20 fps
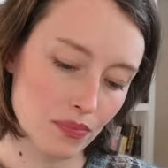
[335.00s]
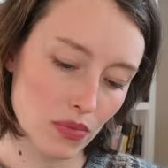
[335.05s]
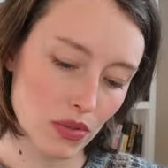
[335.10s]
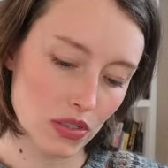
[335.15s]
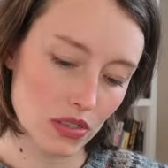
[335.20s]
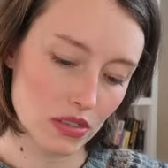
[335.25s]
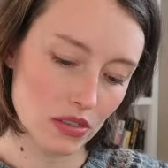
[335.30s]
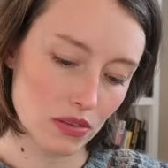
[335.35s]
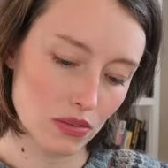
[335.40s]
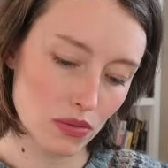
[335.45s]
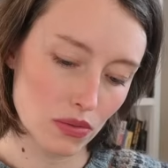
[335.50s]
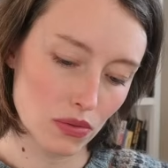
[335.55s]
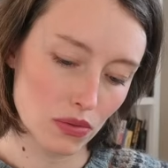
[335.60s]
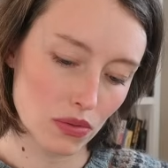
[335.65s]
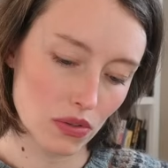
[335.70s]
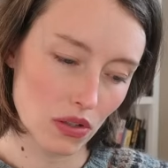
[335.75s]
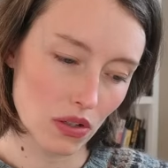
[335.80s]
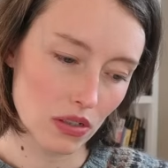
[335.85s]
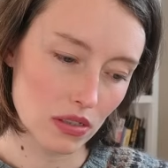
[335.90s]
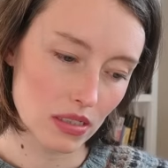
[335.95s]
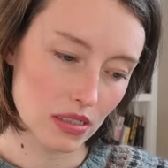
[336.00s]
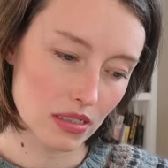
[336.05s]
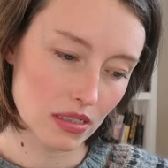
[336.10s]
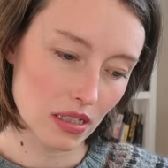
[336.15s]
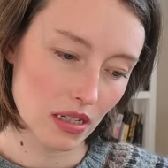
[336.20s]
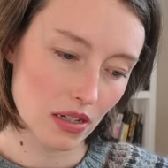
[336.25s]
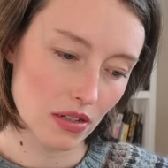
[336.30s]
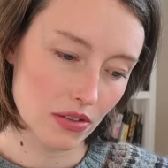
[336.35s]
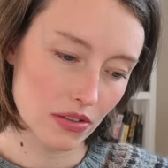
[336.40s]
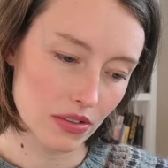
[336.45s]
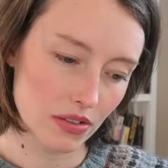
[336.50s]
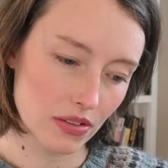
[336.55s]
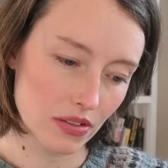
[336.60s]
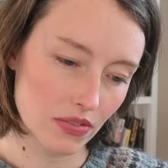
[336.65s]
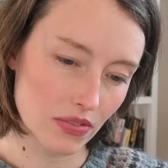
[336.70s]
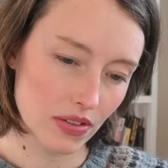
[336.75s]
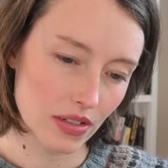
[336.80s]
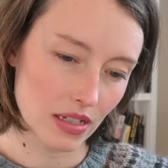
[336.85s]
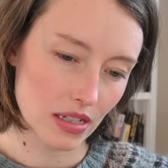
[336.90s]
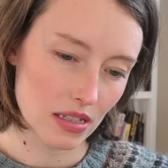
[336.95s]
what you call this color I
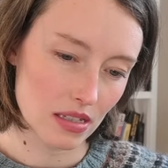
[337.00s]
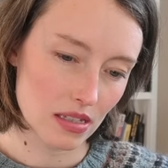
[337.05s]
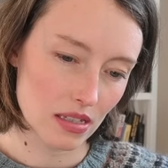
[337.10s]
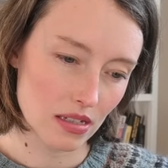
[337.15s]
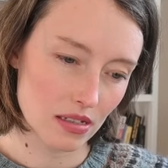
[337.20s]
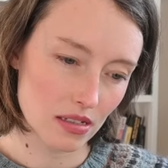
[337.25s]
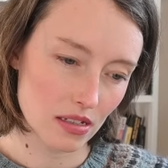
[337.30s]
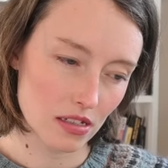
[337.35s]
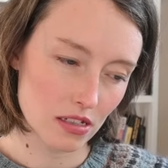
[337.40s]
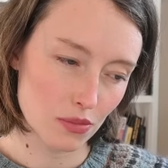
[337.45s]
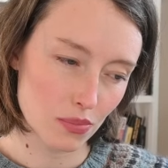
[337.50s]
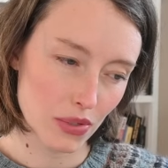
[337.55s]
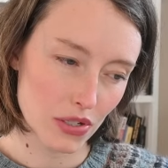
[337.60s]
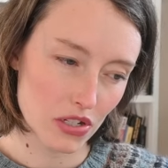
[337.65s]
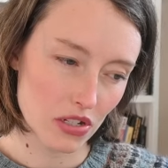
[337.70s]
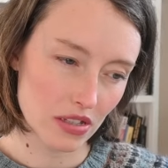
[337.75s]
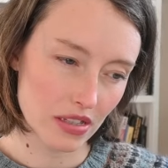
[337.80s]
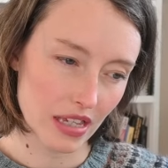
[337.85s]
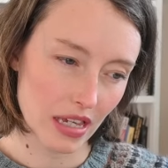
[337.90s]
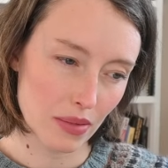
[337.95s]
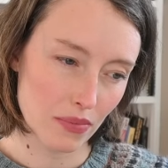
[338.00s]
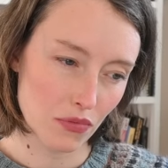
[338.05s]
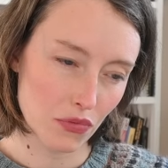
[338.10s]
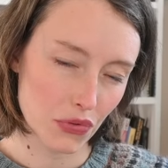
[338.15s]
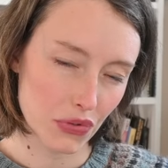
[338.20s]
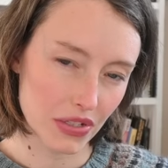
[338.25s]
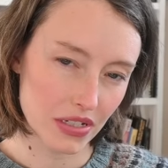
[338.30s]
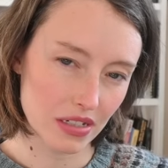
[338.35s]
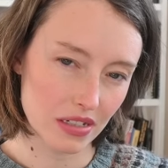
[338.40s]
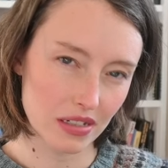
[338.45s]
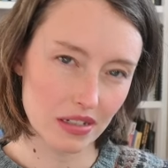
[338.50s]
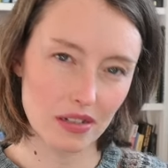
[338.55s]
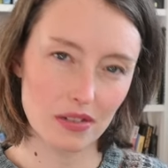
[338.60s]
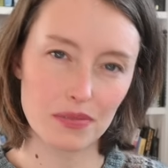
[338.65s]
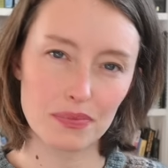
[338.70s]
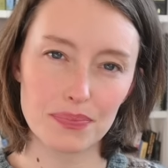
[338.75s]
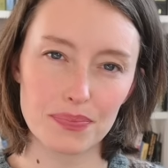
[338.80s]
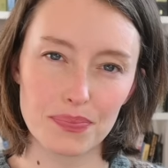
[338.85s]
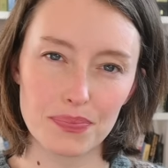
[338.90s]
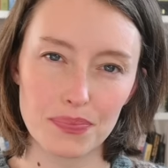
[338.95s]
think it, there's a special name for it I
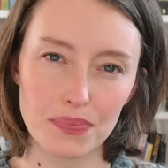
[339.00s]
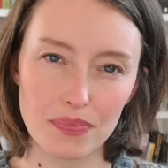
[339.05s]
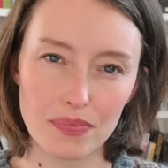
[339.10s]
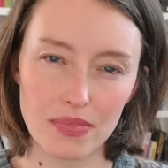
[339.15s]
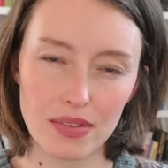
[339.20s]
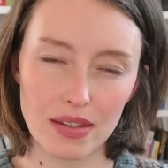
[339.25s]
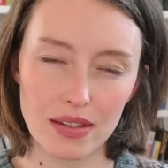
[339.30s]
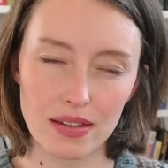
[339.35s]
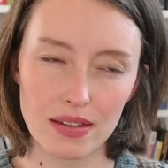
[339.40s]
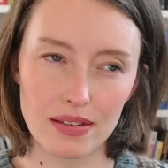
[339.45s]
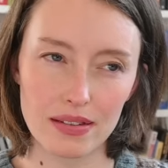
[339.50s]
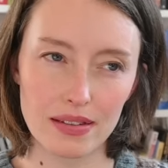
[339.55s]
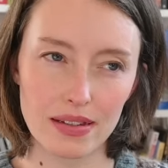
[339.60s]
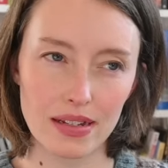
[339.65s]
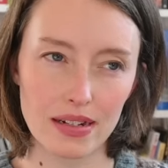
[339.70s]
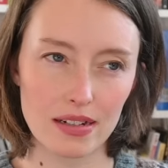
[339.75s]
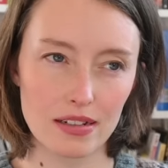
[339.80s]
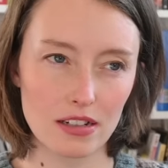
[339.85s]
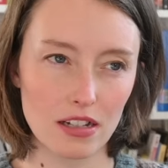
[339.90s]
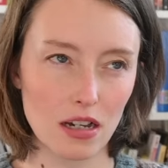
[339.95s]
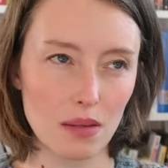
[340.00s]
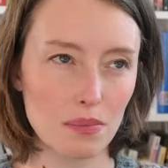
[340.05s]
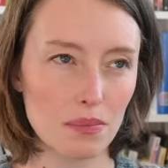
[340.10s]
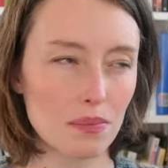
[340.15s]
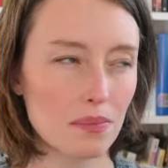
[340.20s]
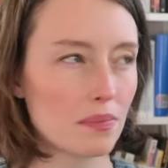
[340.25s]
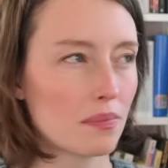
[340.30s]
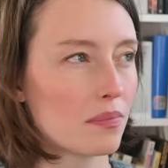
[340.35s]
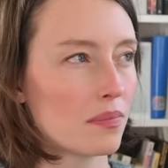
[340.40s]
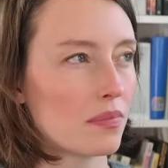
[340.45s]
don't cannot come